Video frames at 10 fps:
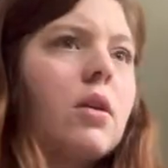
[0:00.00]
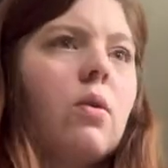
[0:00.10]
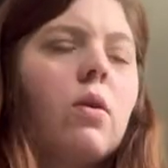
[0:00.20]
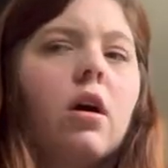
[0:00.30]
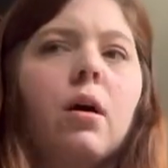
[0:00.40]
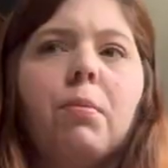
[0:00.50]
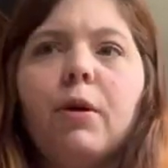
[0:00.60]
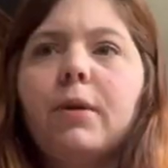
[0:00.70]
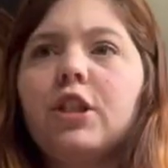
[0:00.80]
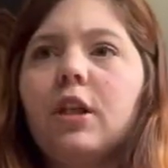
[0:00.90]
or a
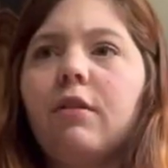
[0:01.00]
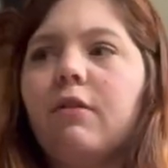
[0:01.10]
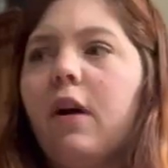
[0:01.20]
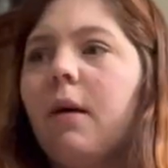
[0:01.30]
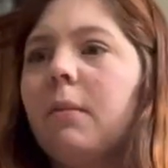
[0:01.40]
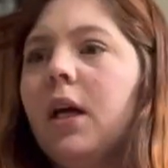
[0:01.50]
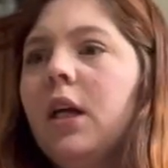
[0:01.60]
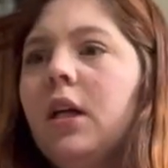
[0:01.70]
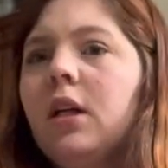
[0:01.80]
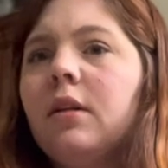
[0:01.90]
permission from
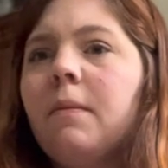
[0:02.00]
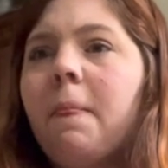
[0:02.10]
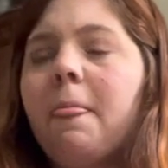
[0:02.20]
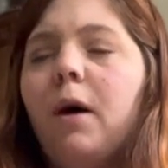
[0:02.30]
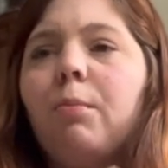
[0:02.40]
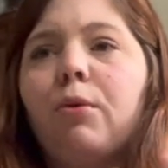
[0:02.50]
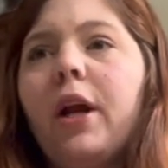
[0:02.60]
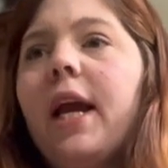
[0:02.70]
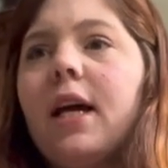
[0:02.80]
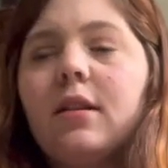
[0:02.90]
a
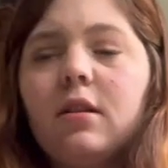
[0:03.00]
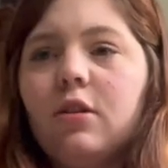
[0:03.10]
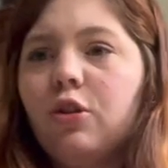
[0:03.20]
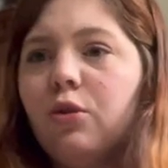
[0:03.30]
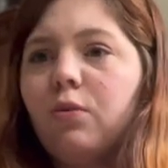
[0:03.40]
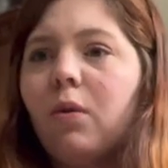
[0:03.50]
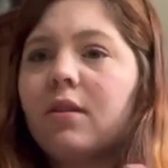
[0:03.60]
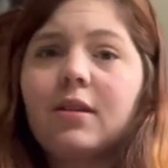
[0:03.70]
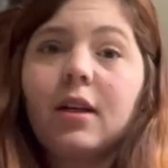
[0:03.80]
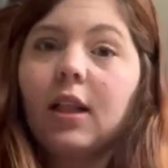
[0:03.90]
brand who
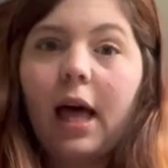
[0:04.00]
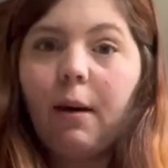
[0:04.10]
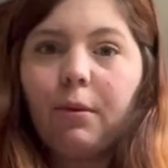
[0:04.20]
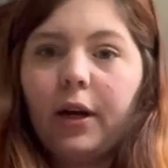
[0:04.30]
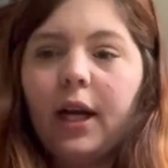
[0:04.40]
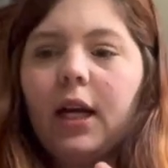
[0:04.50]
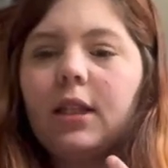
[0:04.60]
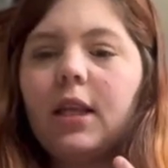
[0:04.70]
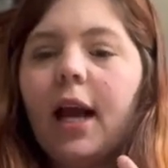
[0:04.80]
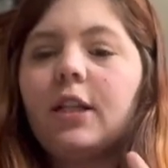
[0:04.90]
wants to collaborate,
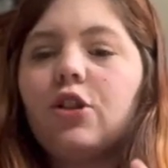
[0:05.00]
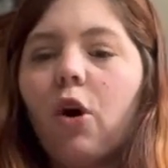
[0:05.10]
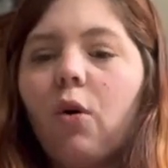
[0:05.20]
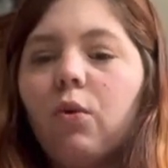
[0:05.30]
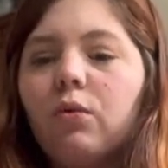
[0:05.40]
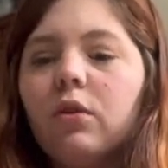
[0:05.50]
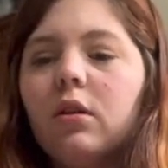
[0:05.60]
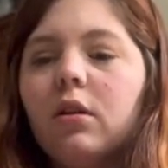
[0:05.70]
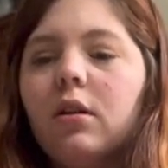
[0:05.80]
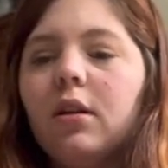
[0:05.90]
I don't
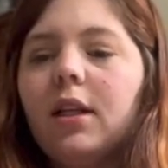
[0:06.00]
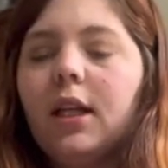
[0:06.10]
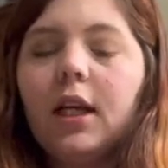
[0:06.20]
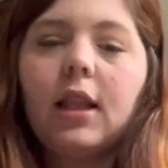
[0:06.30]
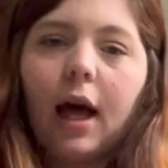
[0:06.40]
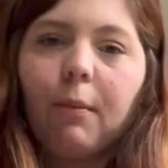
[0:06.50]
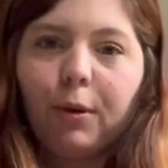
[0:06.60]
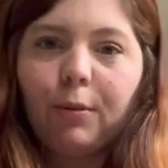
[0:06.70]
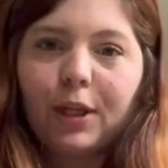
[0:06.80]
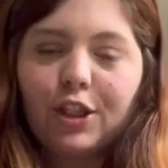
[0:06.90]
need that
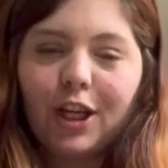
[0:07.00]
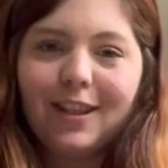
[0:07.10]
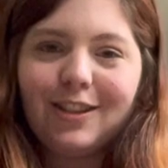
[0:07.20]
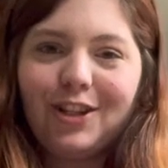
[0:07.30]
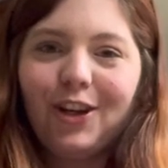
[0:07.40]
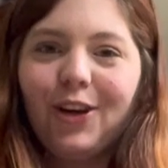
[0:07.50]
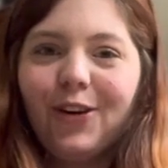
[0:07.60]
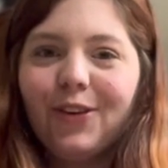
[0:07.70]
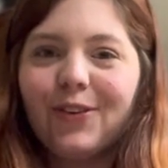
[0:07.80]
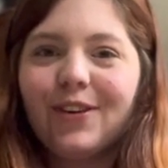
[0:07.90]
permission
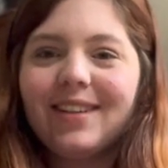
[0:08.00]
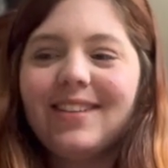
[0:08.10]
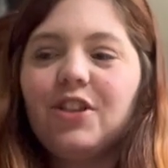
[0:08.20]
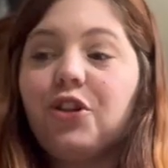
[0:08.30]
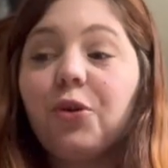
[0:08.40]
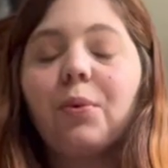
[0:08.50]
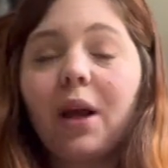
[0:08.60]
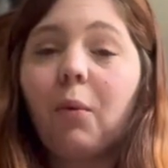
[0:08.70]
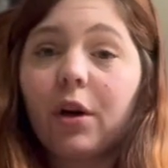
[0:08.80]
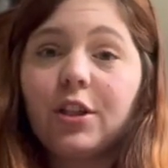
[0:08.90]
to do what
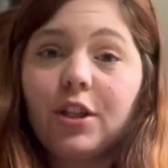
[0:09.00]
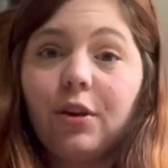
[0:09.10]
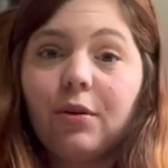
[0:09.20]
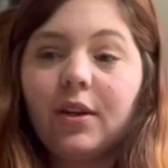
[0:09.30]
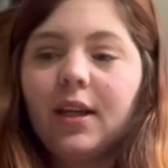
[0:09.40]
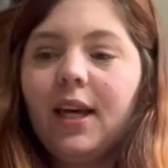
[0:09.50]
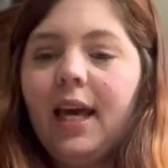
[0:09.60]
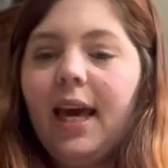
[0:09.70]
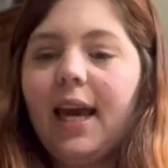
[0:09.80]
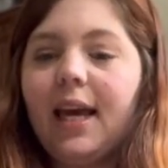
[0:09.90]
I want to do
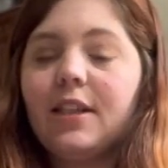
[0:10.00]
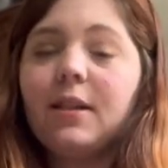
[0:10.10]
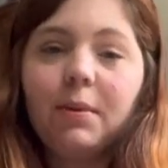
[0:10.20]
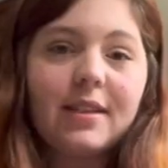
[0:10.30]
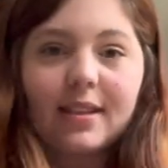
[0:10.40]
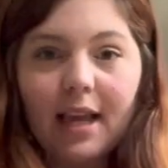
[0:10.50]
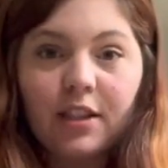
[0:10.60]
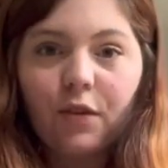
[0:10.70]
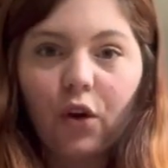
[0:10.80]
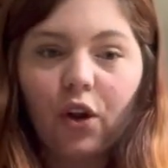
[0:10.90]
and to be
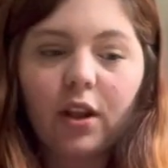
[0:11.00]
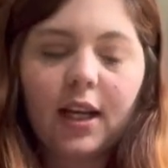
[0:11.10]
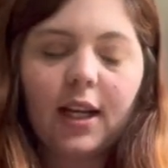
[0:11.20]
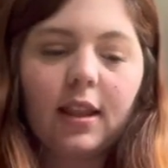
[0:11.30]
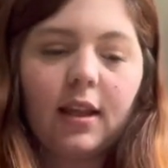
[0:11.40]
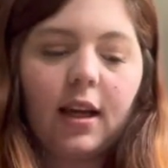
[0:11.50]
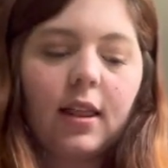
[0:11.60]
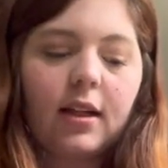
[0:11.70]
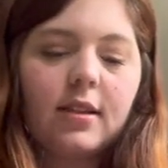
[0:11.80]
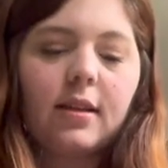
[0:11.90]
successful. And I think
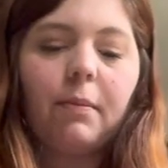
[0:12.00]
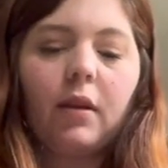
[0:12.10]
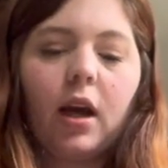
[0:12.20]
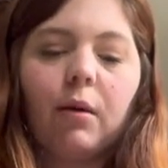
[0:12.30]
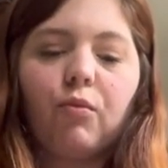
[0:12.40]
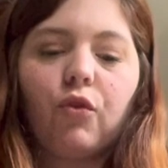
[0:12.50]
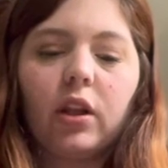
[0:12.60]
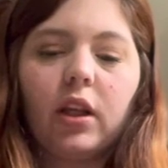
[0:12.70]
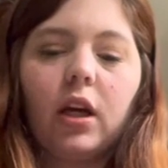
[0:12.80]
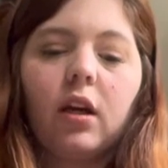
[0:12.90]
that's something I'm
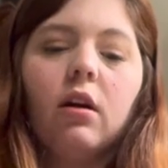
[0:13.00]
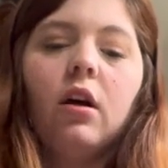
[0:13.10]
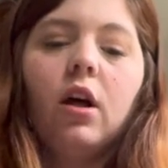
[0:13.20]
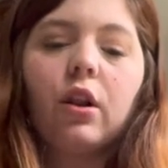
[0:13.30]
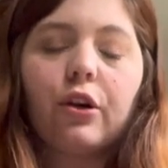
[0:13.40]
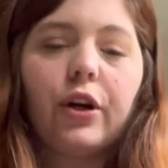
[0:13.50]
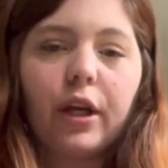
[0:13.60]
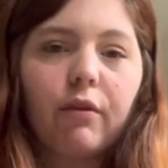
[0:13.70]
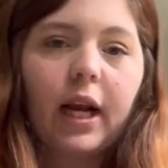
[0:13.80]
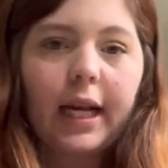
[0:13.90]
really
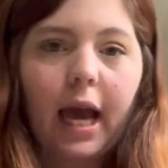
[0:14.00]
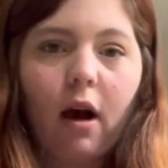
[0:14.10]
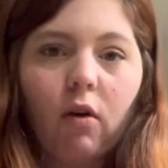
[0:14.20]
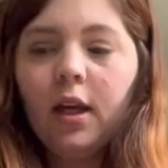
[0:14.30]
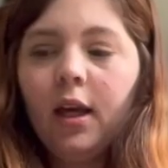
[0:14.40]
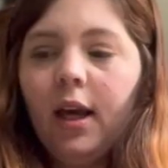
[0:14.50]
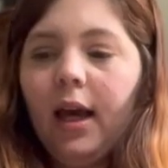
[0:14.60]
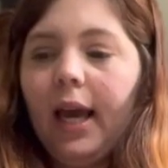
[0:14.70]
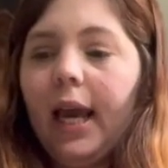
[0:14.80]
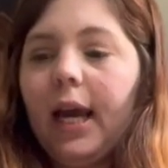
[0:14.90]
learning right now
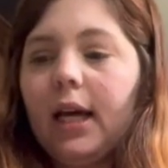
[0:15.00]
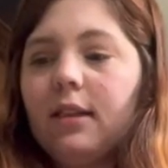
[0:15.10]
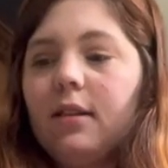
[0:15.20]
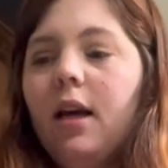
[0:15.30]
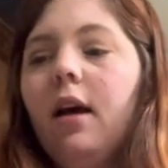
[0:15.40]
and